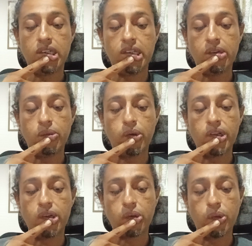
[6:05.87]
in
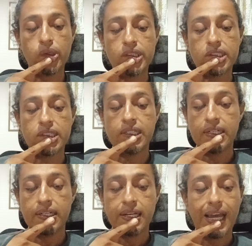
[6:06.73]
royal courts
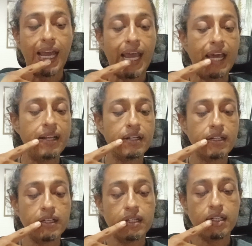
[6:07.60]
and
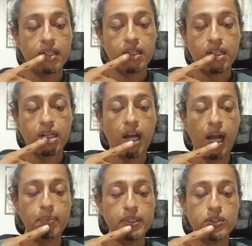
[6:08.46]

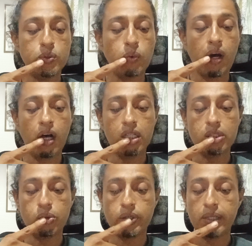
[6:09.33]
common to all
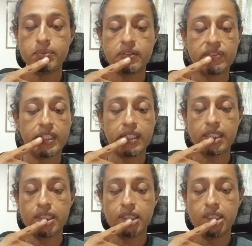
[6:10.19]
the realms of
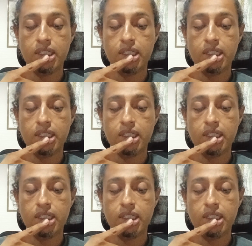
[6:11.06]
England